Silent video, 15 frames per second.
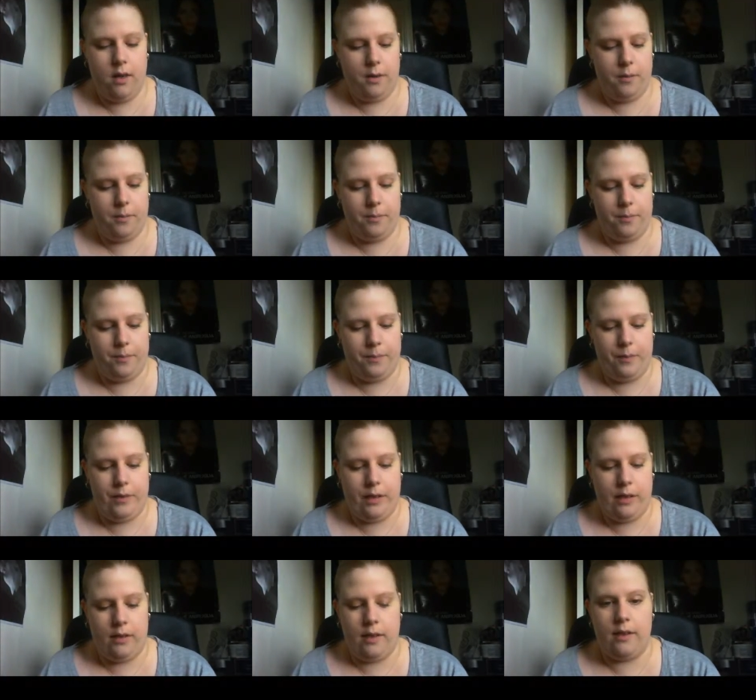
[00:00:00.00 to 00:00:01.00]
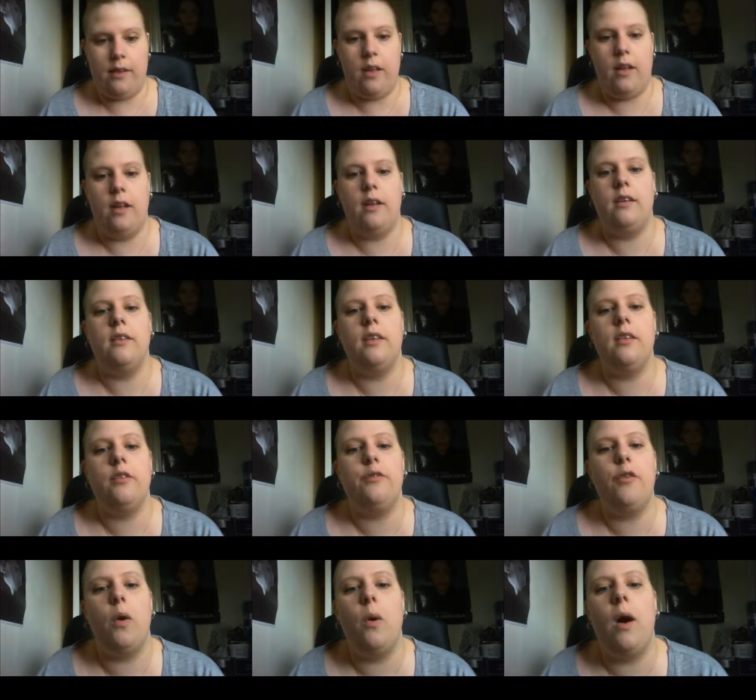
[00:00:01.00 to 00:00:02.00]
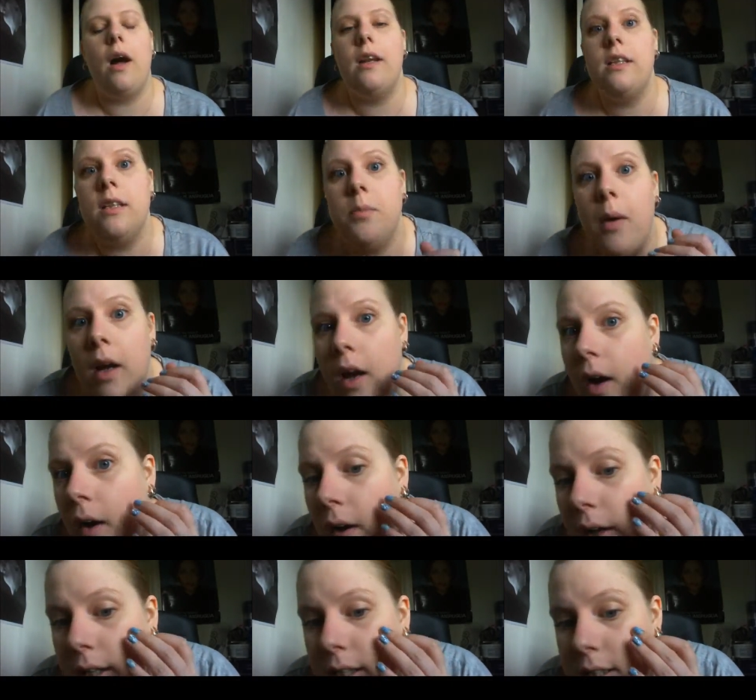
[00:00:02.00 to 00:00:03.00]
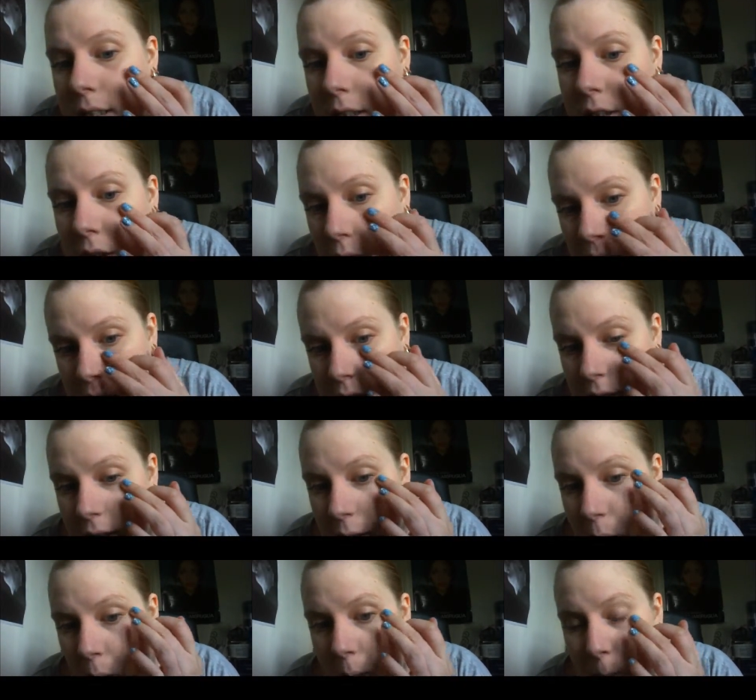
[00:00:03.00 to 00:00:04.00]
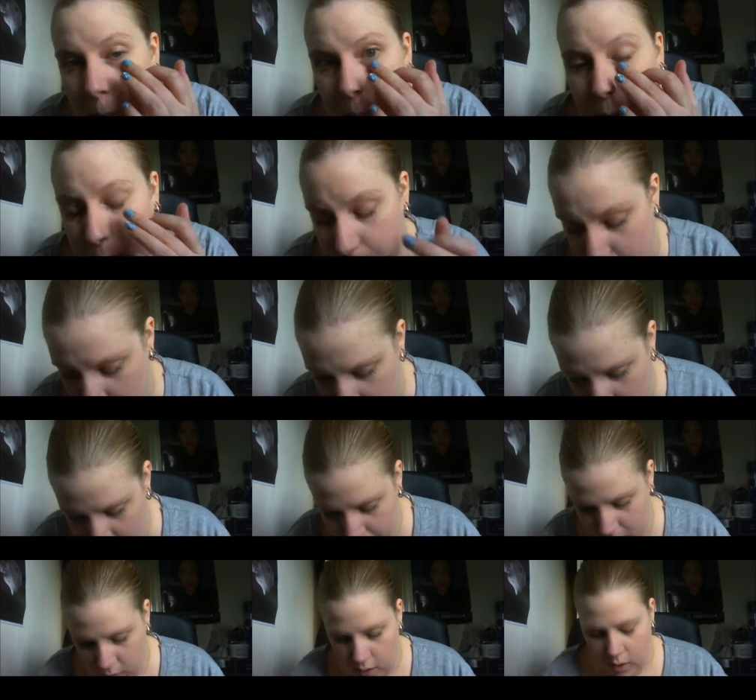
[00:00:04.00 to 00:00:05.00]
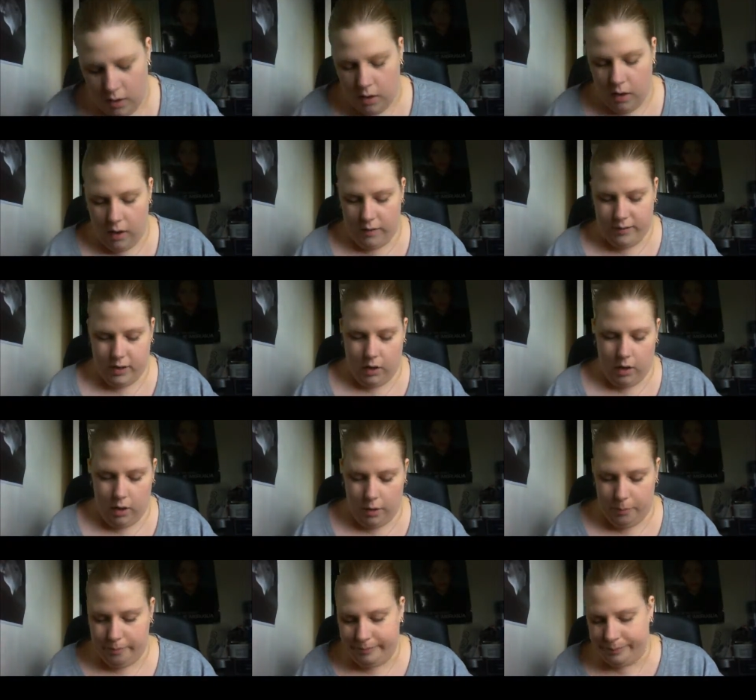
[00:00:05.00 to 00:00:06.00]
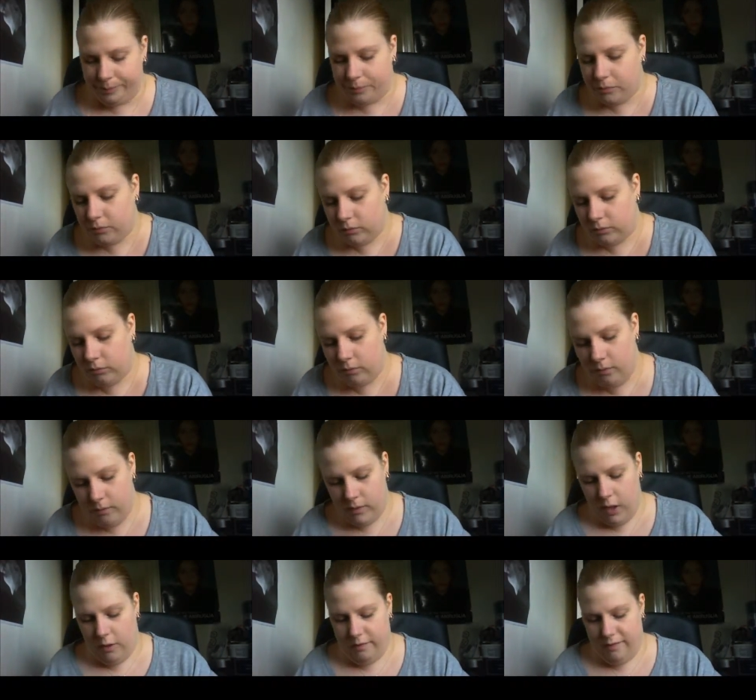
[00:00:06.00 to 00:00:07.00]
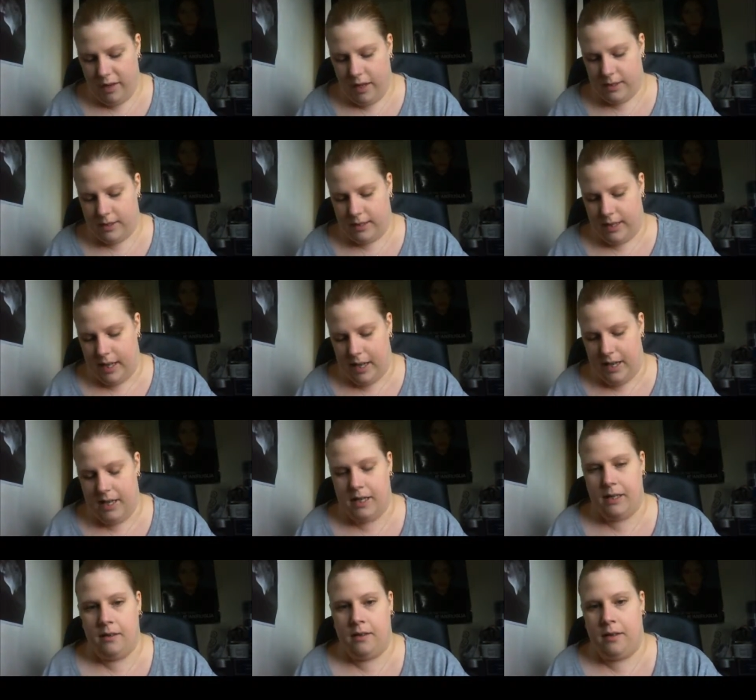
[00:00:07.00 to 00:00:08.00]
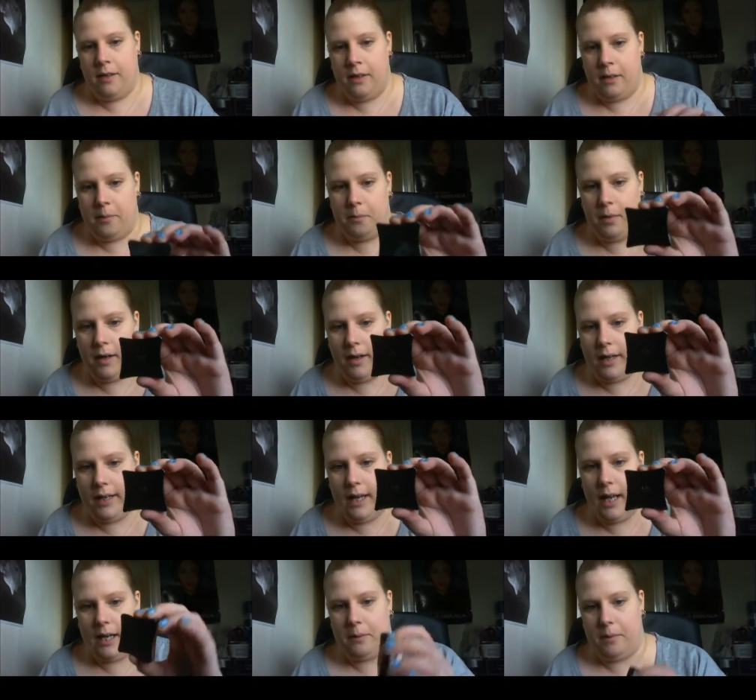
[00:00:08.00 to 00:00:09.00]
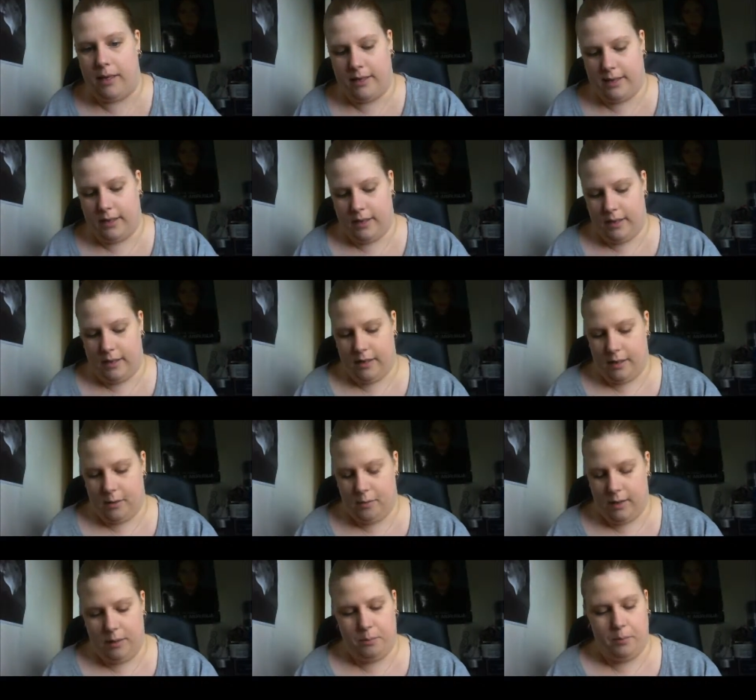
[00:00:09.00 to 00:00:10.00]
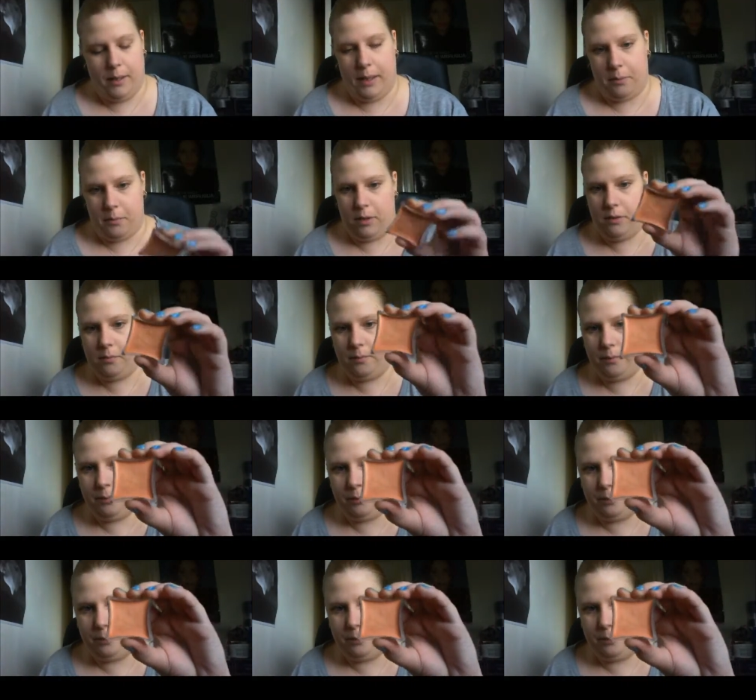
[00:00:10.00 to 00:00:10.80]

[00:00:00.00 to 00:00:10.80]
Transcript: There we go. And then for under my eyes, as you can see they're quite blue, I've got firstly my Alamasca cream